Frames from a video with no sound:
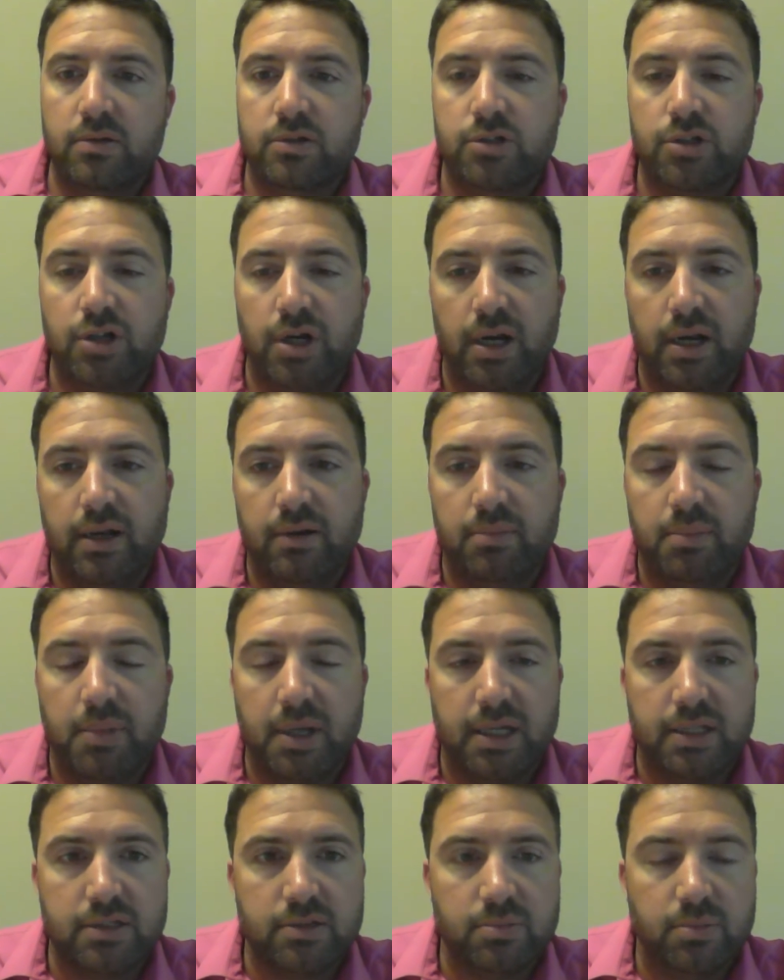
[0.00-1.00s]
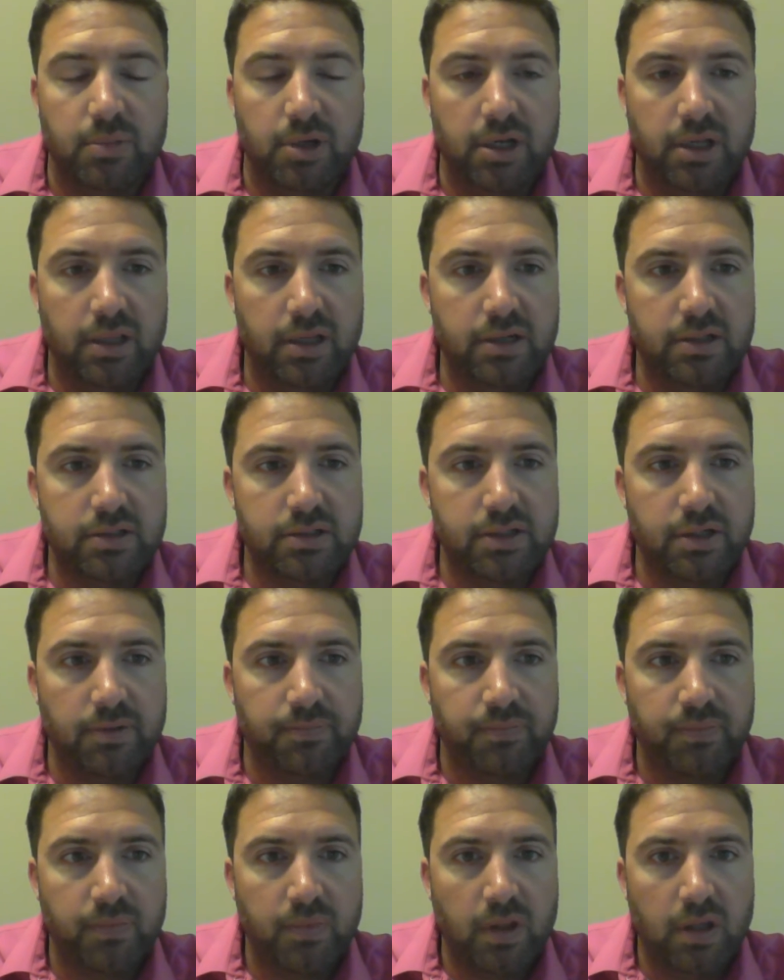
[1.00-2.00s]
trading and making some money there. So
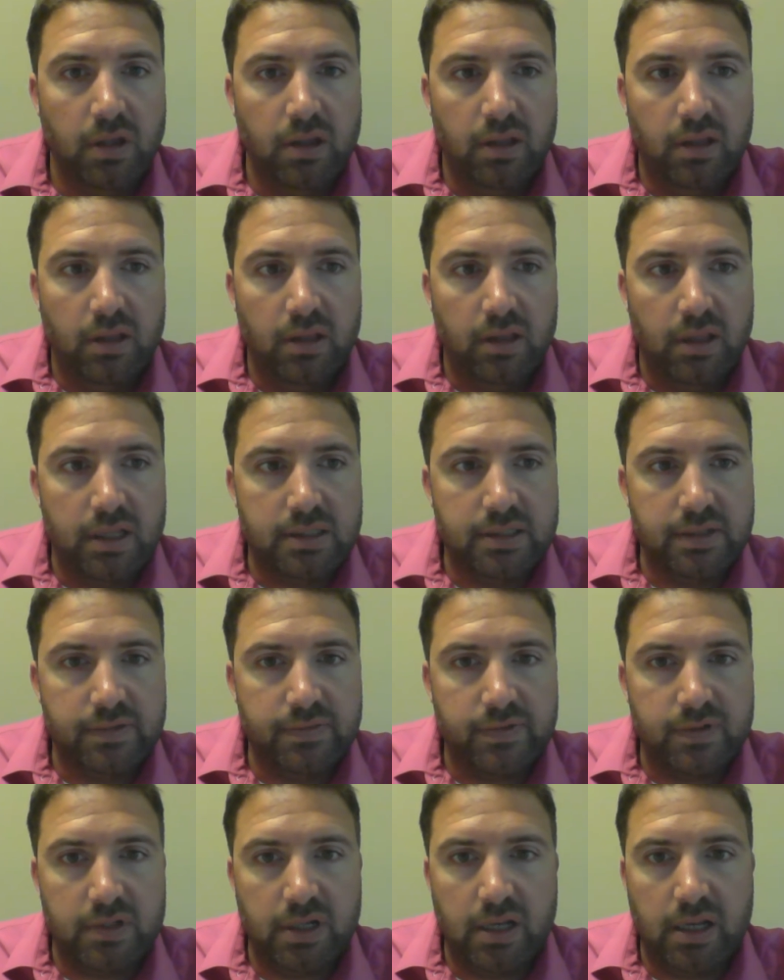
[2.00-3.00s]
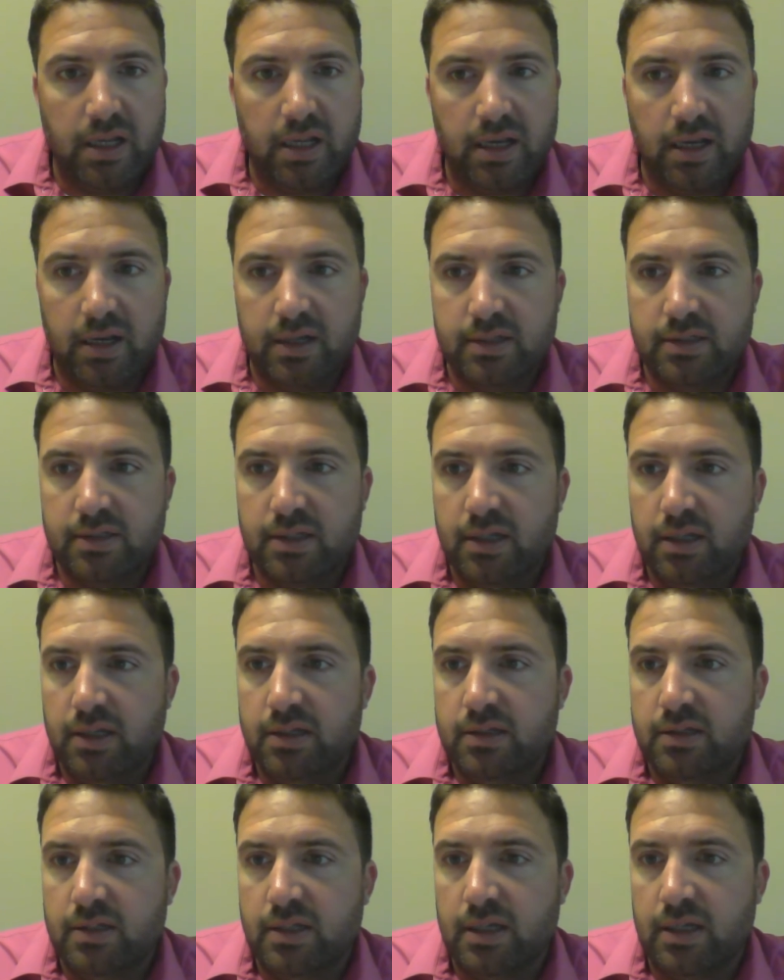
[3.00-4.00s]
that's it for today, guys.
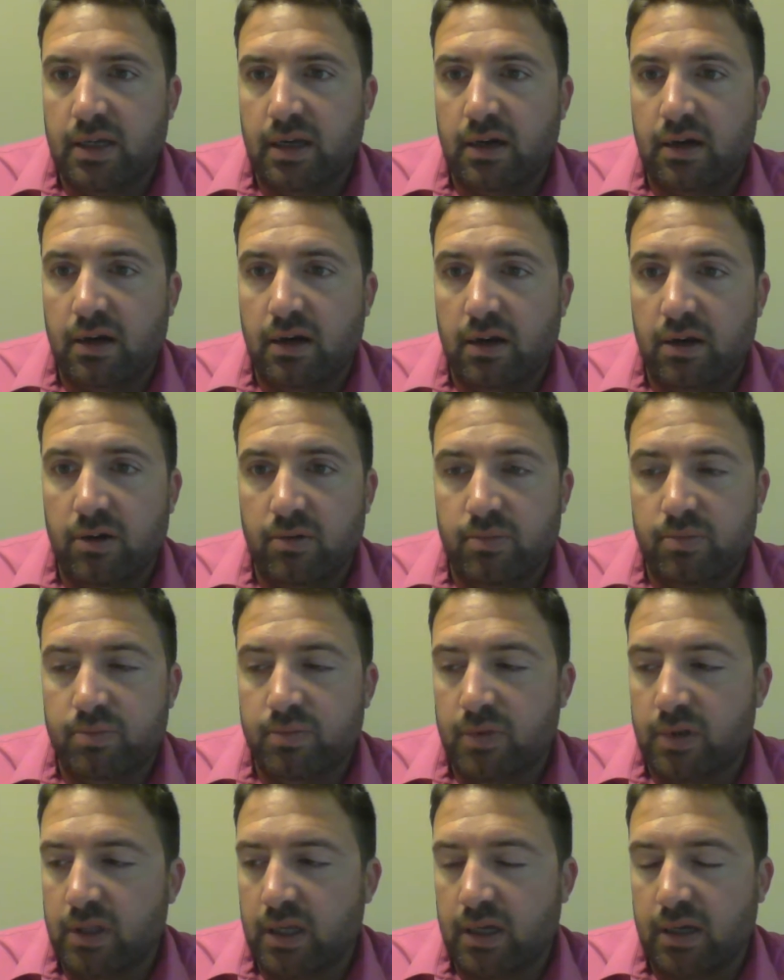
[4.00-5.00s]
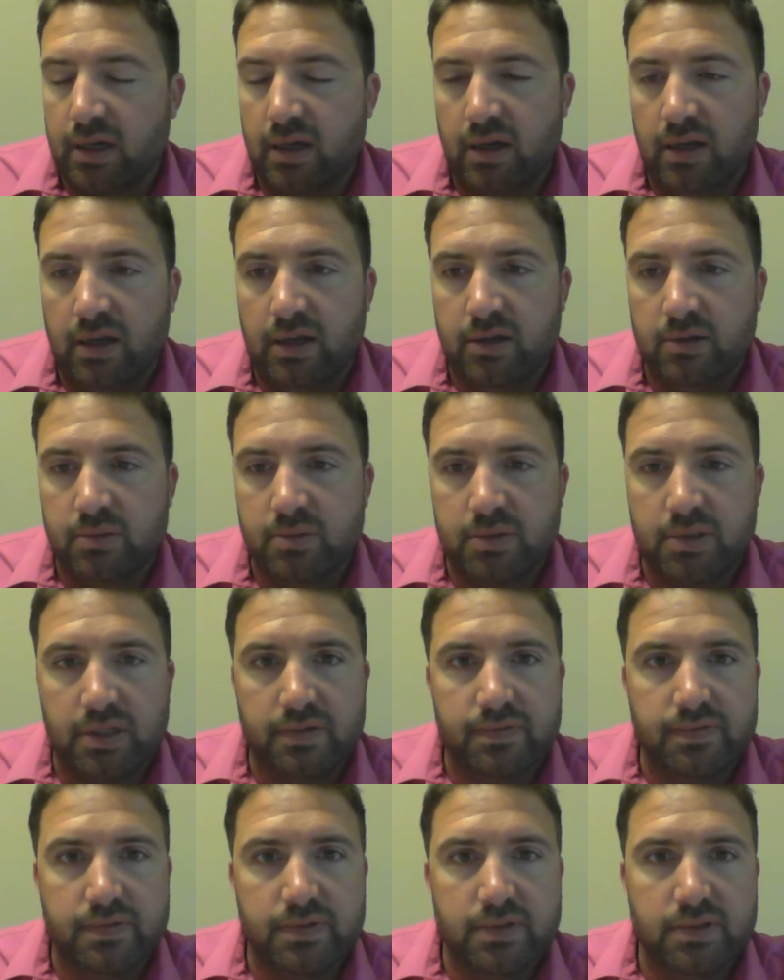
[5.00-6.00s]
Take care. I hope that kind of helps,
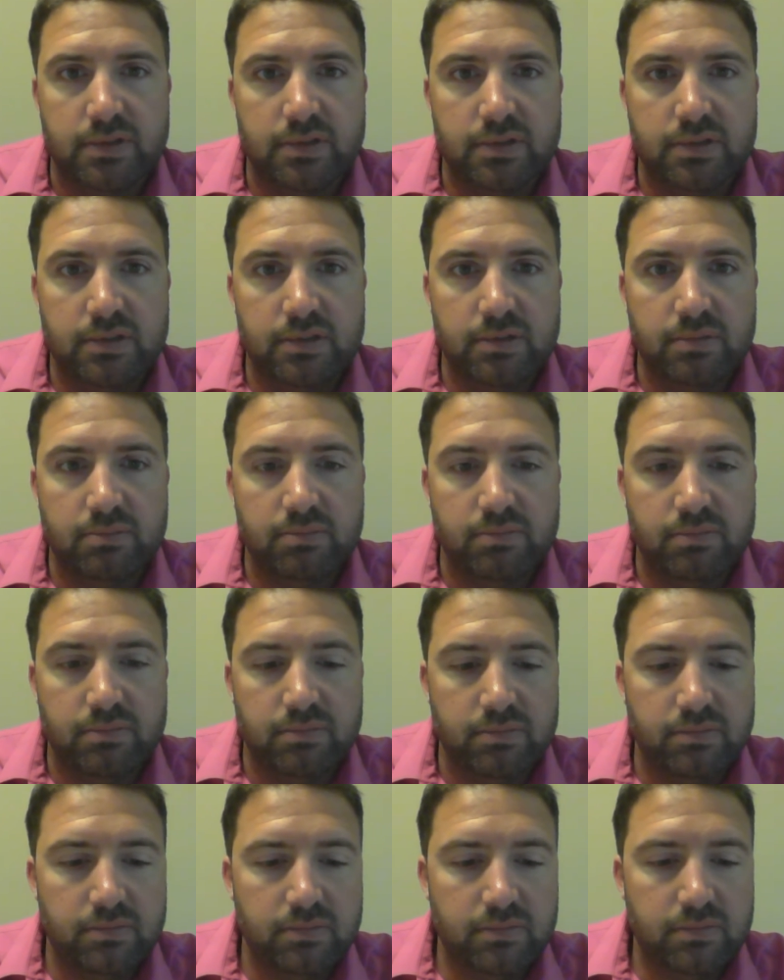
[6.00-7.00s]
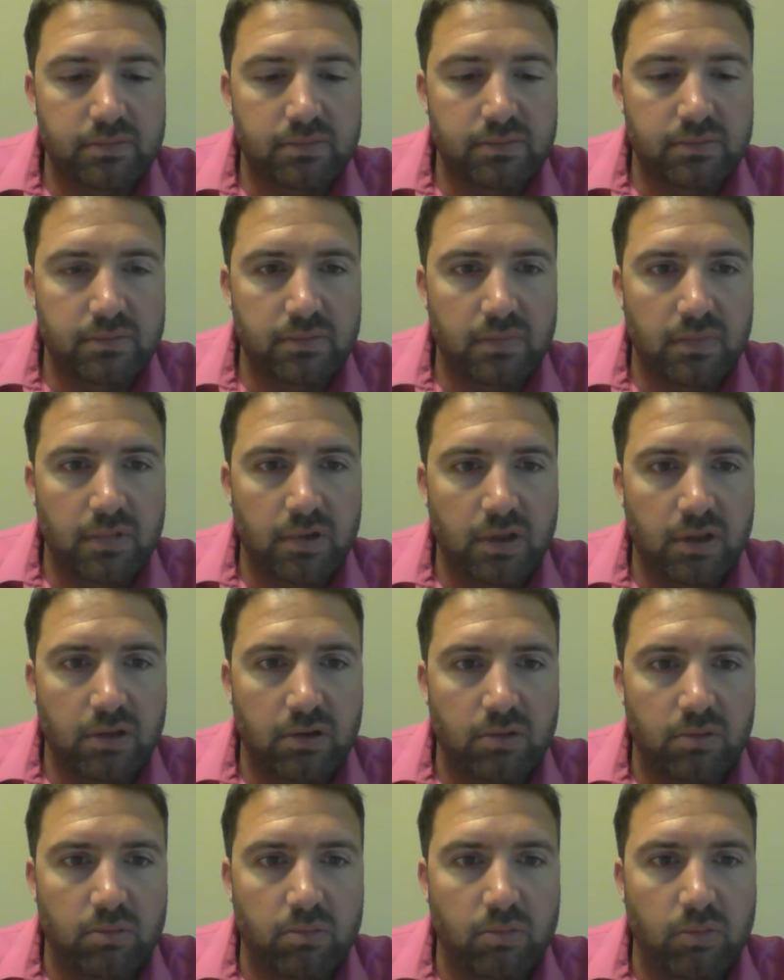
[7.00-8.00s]
gives a
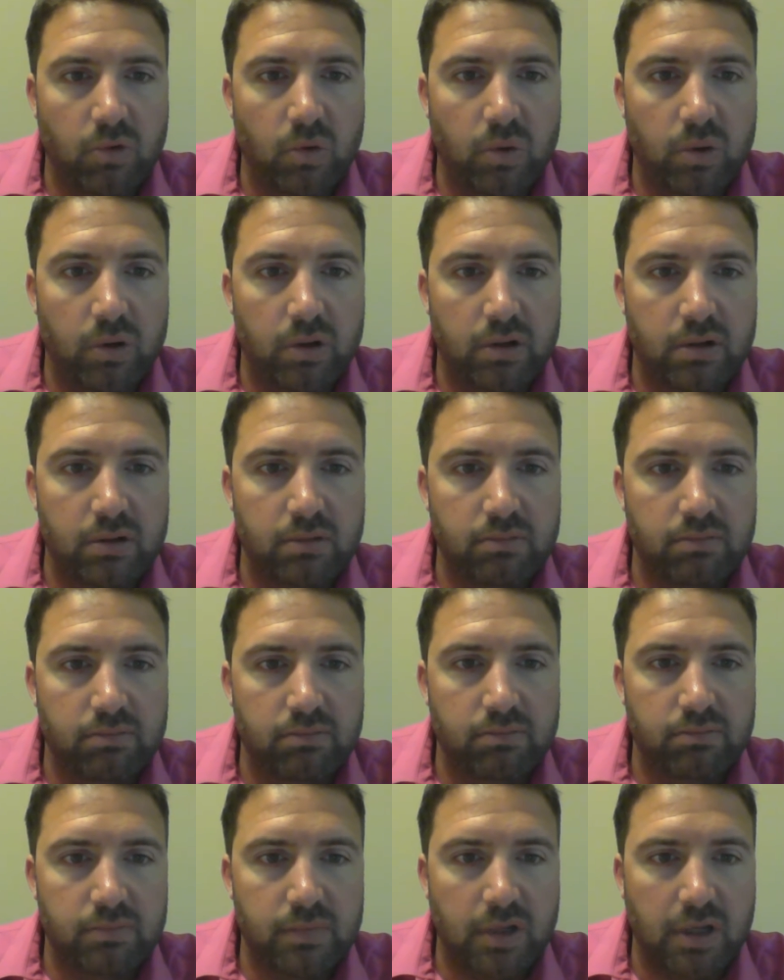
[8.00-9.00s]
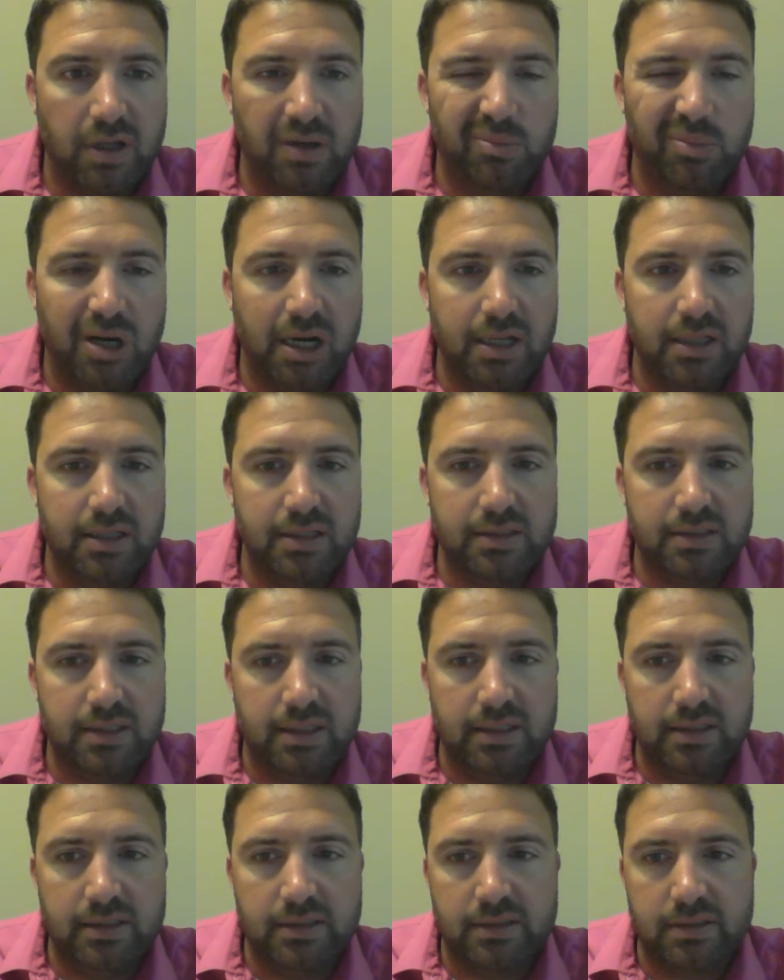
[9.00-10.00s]
little more kind of behind the
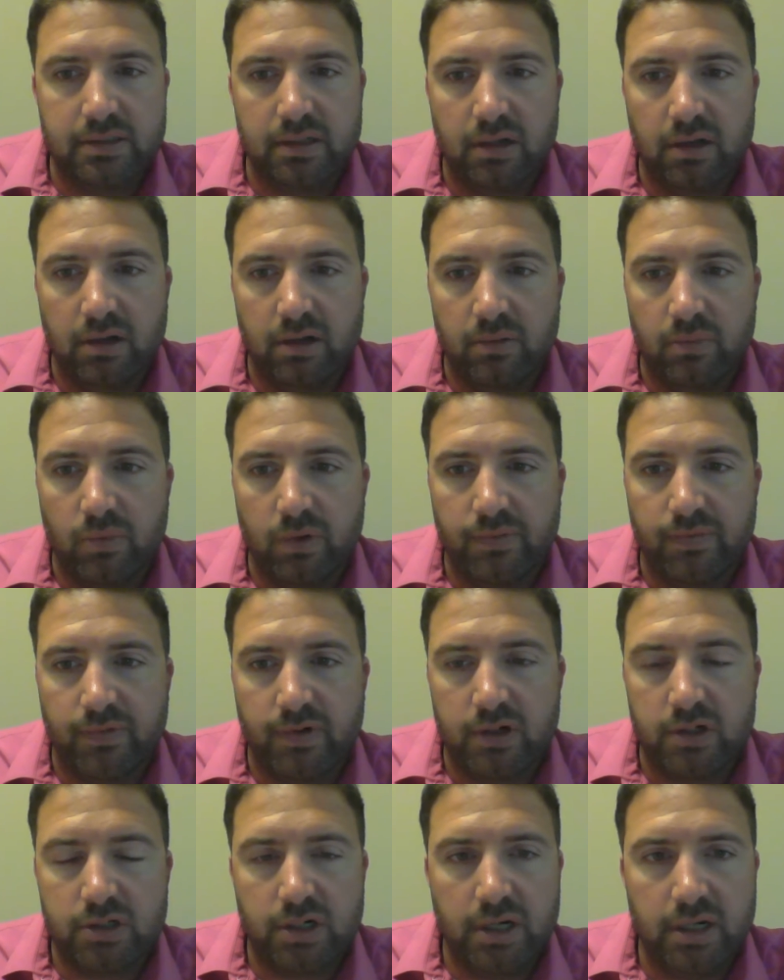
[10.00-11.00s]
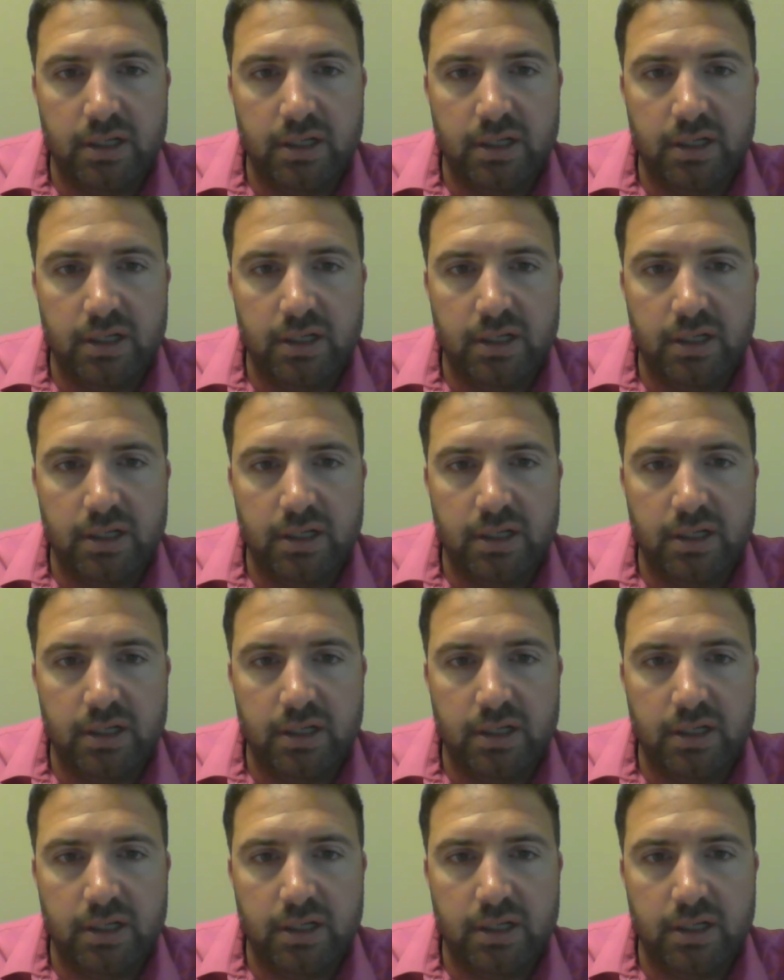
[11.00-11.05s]
scenes on one of our